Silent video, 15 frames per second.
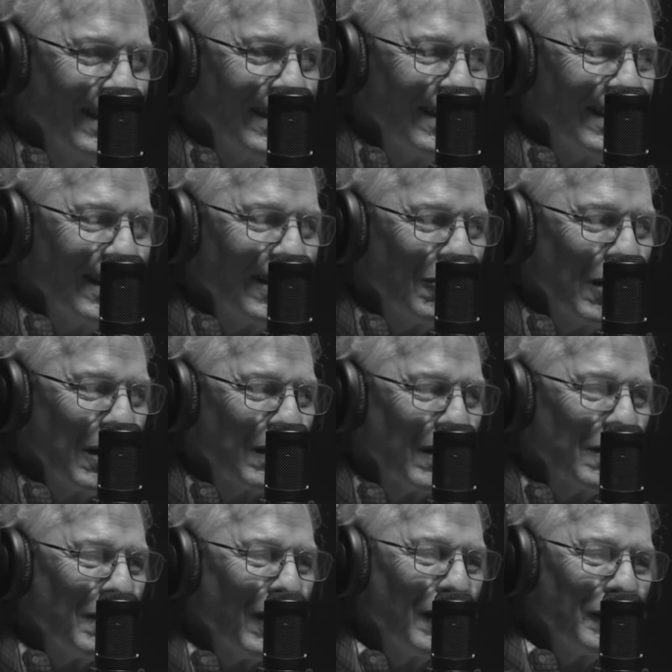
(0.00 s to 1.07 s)
you know,
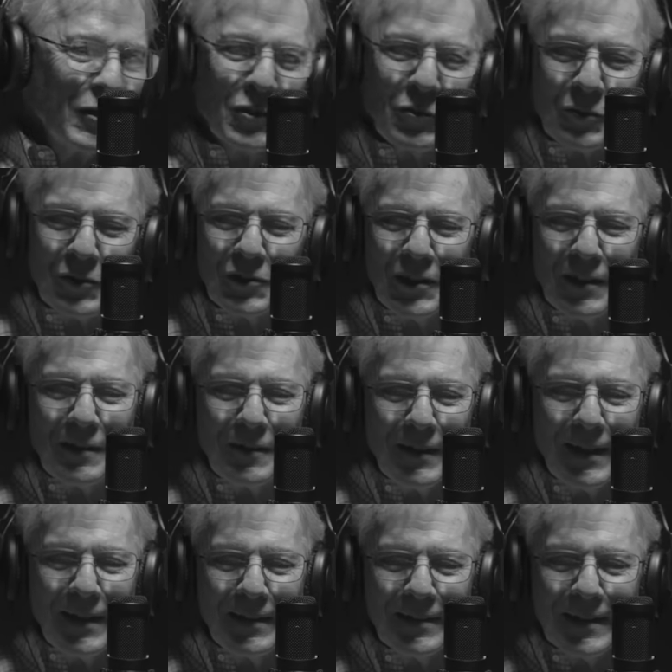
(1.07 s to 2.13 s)
everybody was sort of sitting
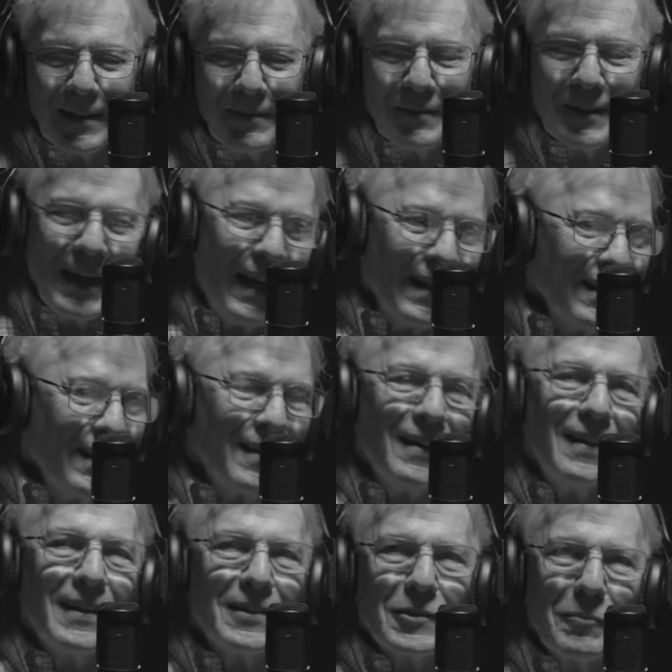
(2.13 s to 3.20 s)
around. I think he
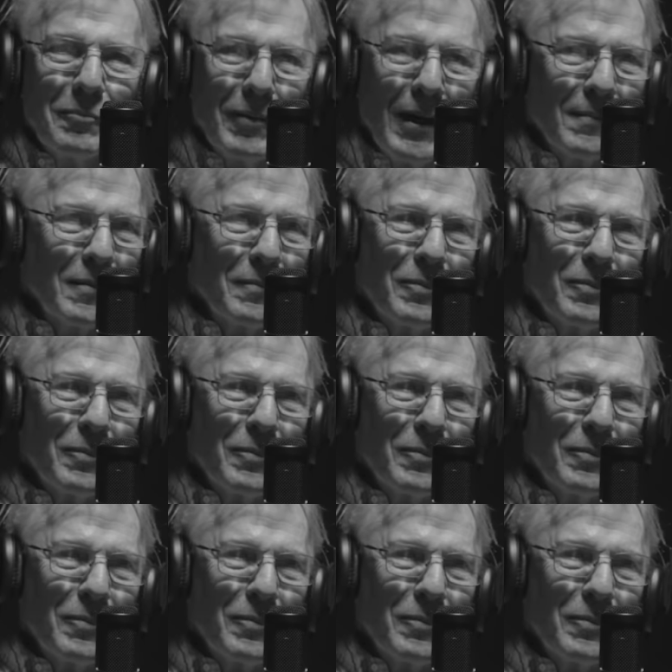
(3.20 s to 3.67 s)
had some paper